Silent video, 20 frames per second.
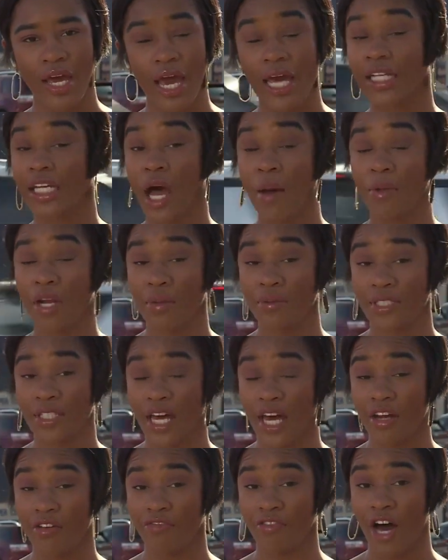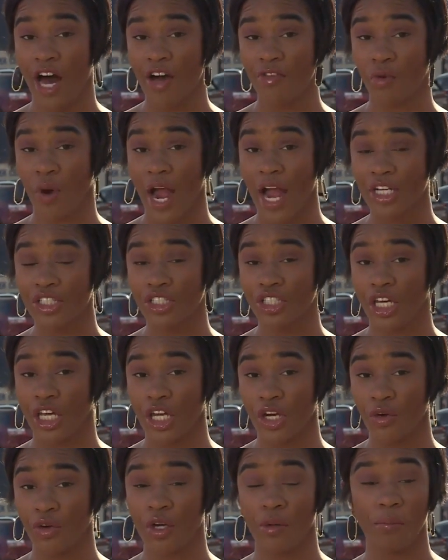And coming up tonight at 5, we're
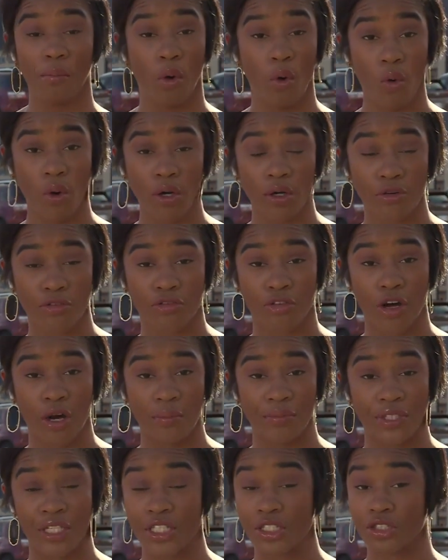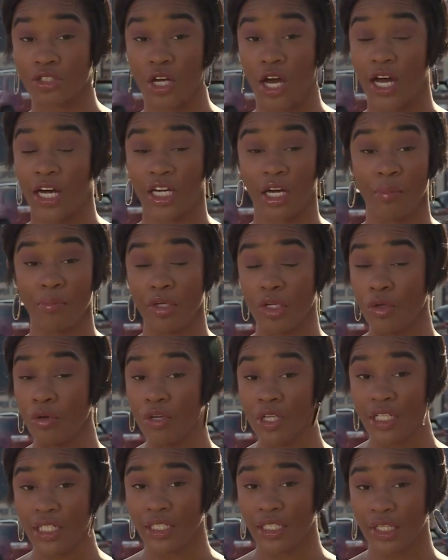actually hearing more from dis, uh,
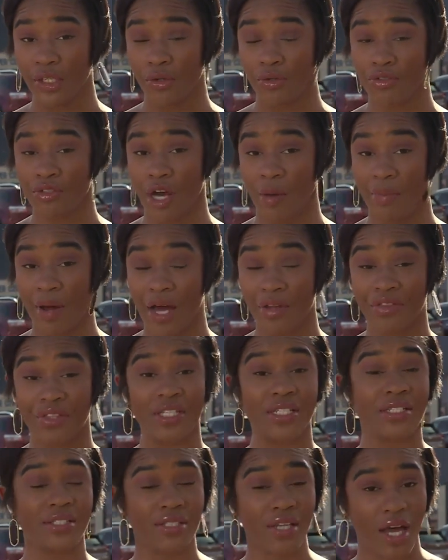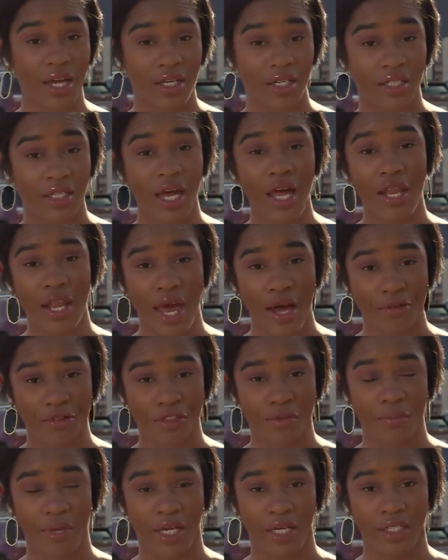community leaders about this sudden
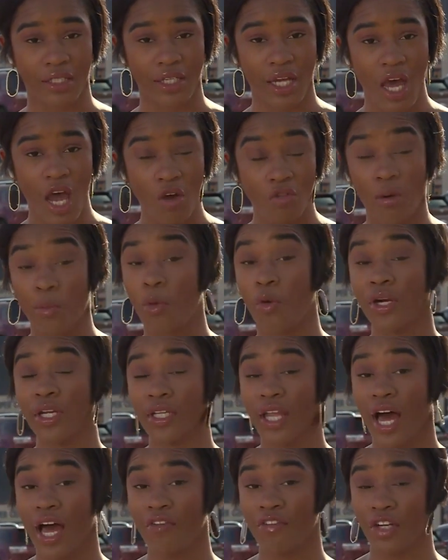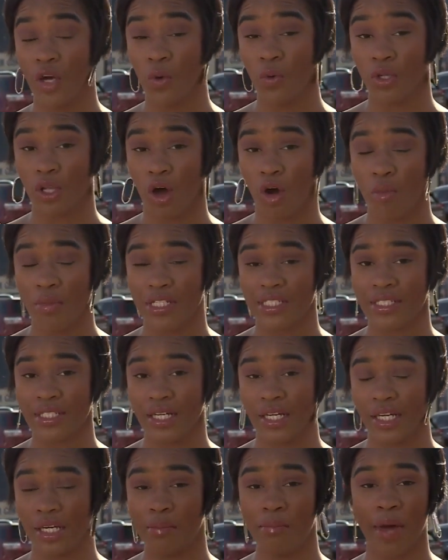announcement. Reporting live in Oklahoma
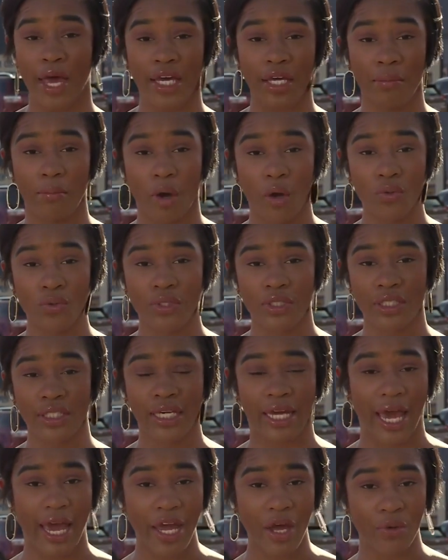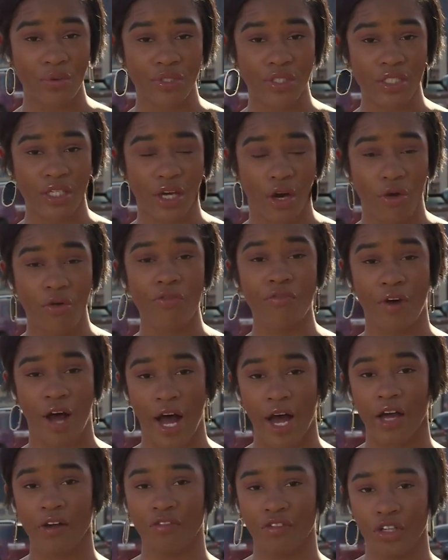City, Megan Mosley, KOCO
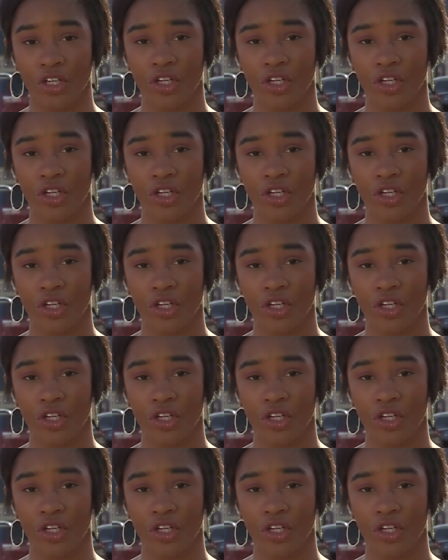5